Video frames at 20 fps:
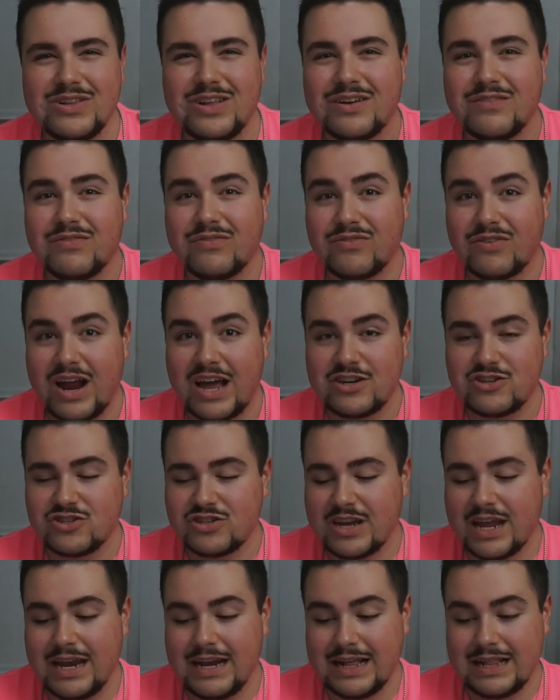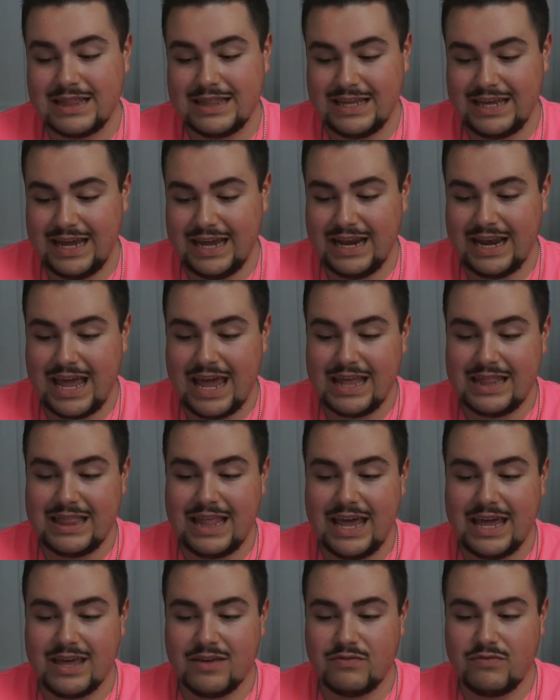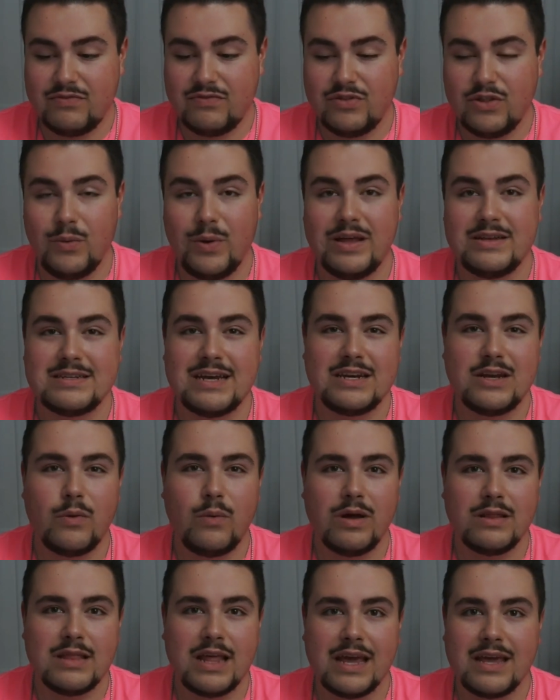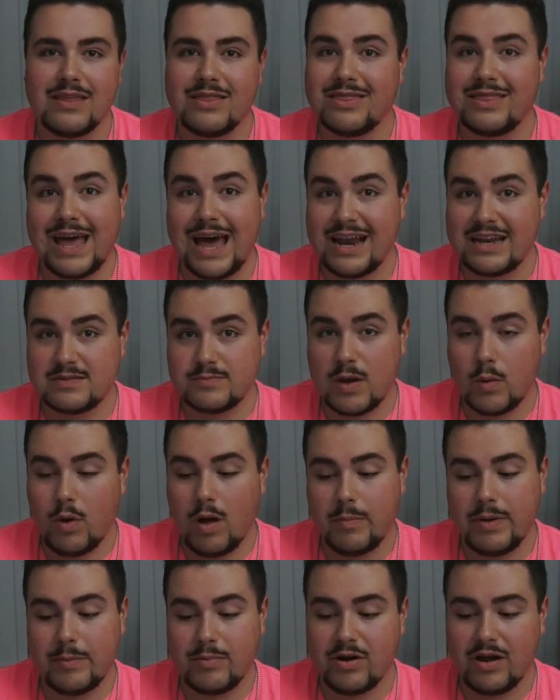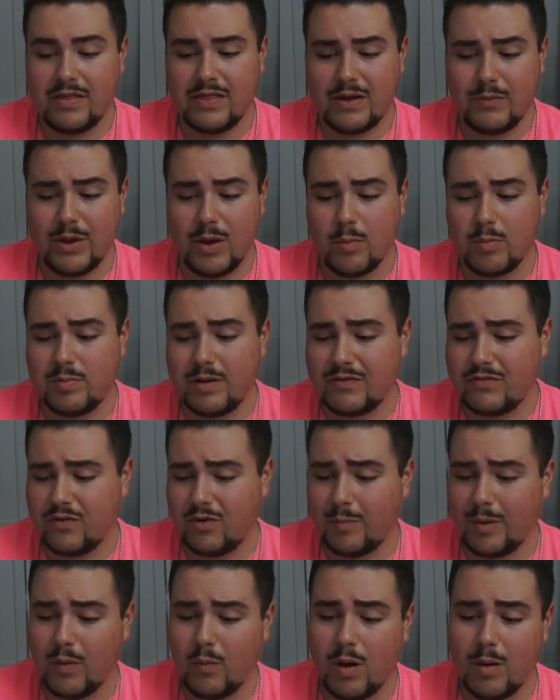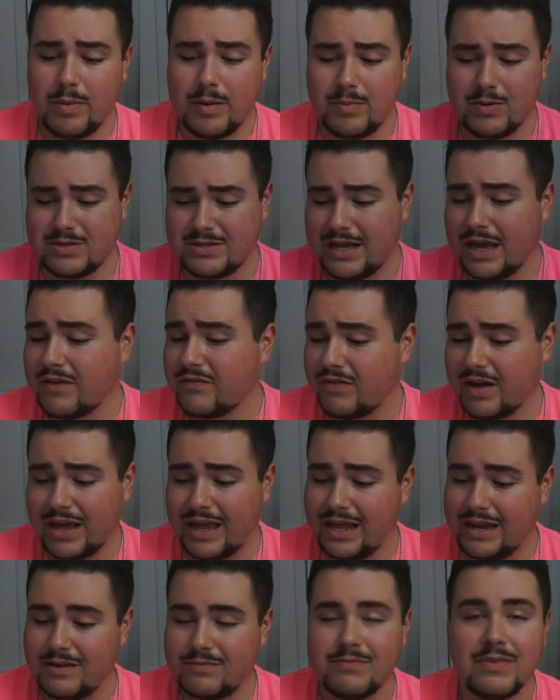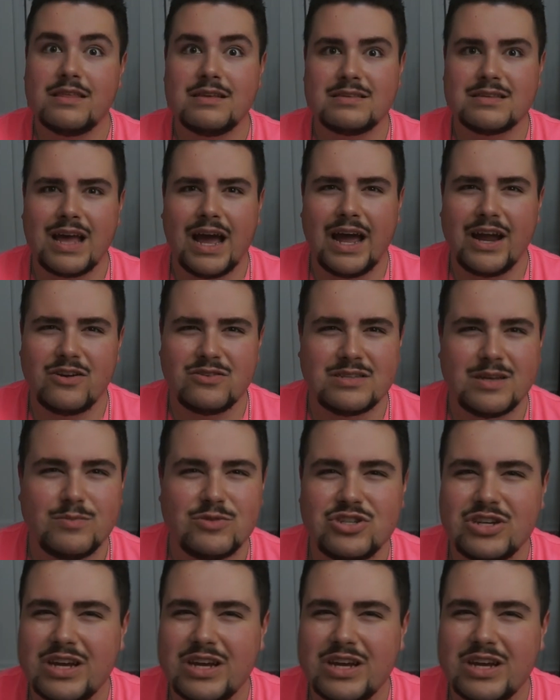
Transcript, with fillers: to look fresh and clean and like fluent. I don't want like that as my wallpaper and then we open my phone and my wallpaper is like fucking the sky or some